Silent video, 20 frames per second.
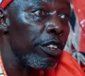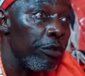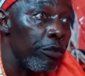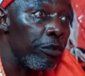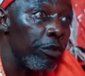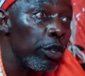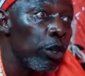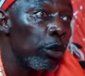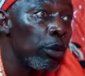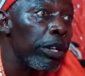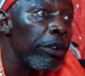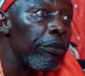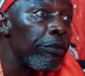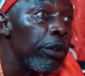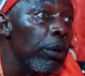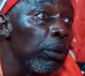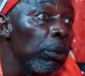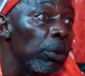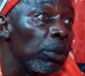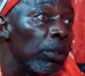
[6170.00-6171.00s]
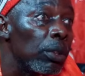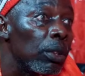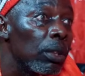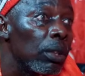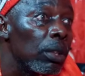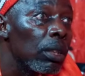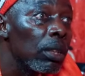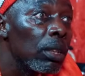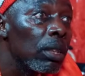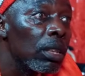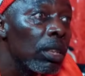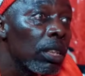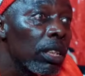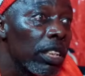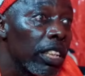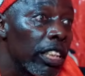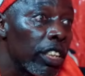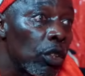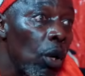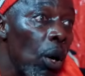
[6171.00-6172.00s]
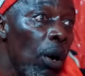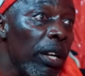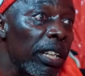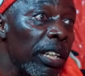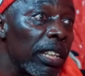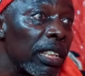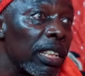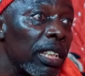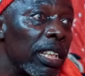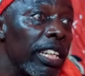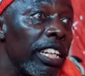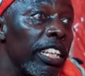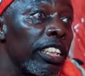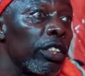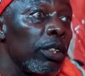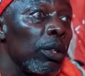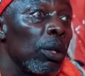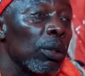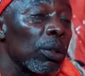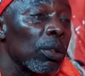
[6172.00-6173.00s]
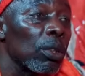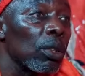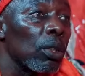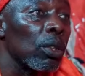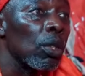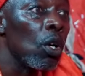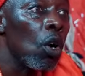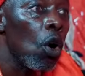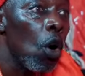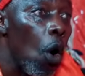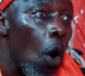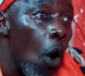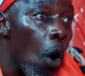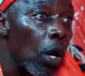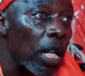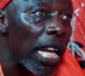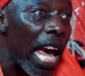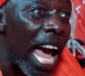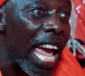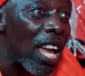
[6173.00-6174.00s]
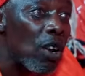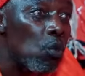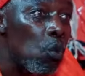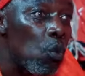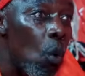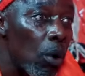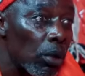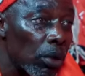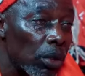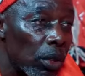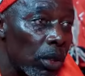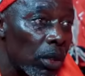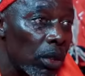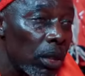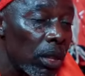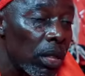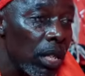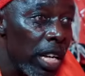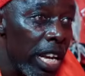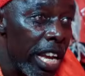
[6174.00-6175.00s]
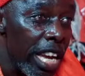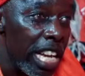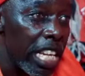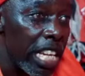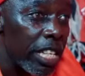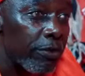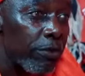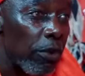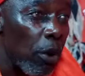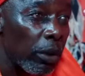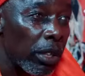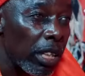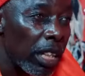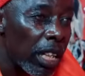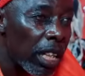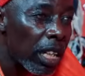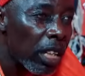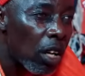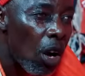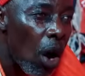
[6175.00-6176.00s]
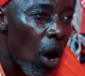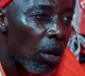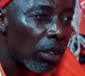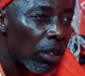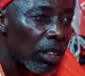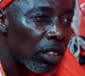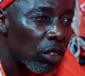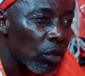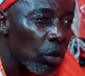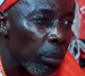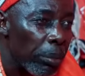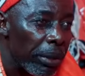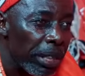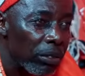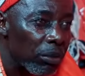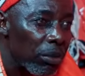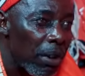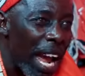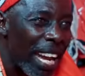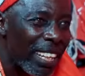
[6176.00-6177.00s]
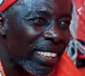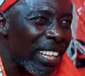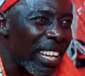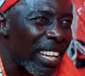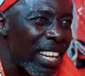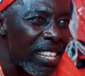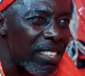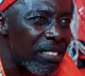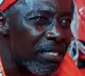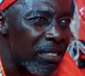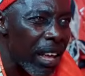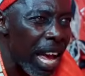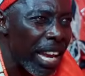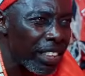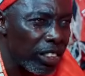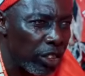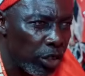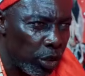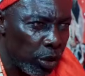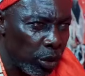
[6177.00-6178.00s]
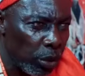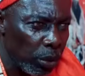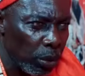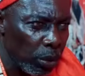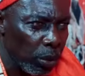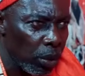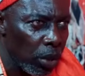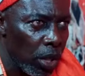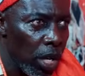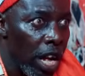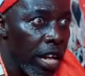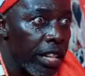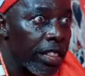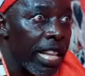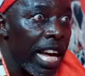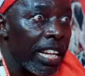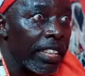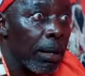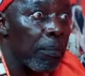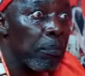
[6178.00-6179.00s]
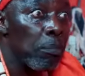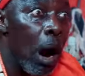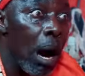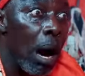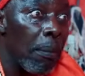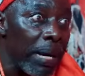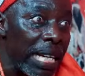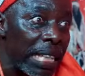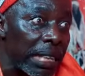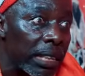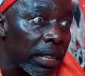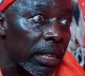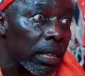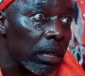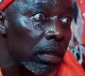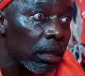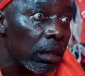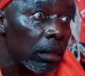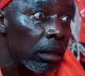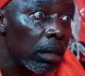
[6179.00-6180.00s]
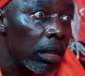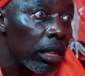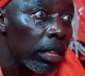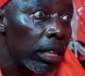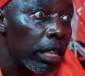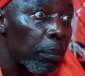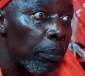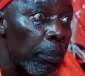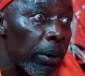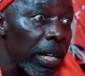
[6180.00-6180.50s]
If you refuse, the choice is yours. All I want is for the gods to be right inside you. That the moment the